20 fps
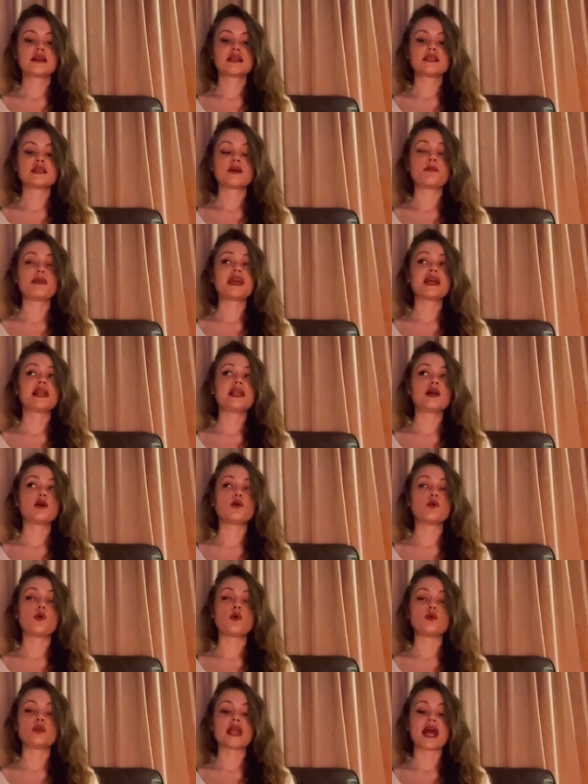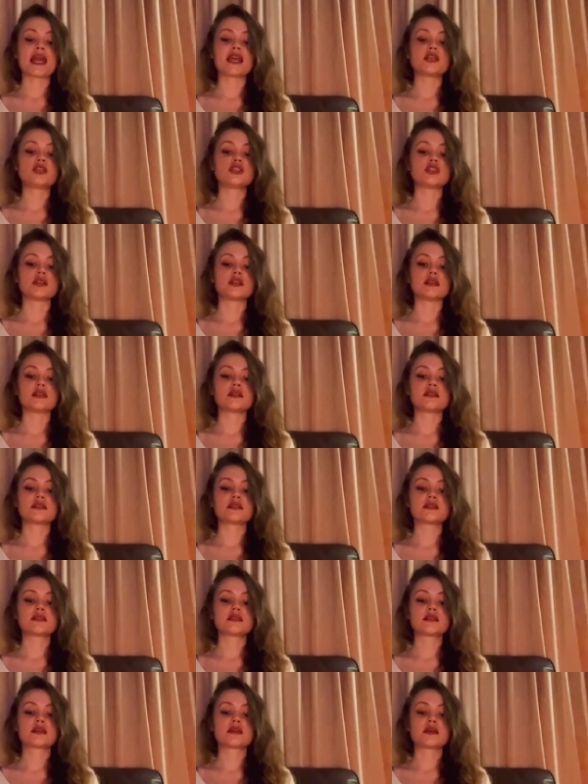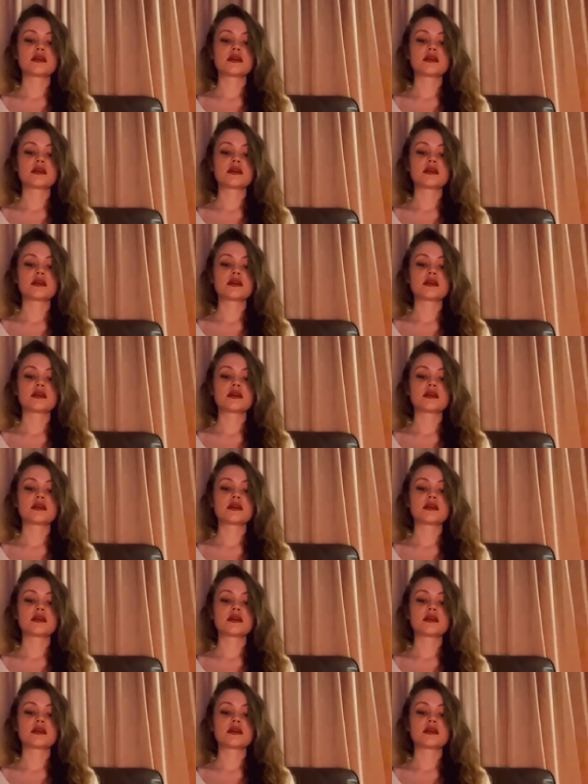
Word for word: to be a little audacious.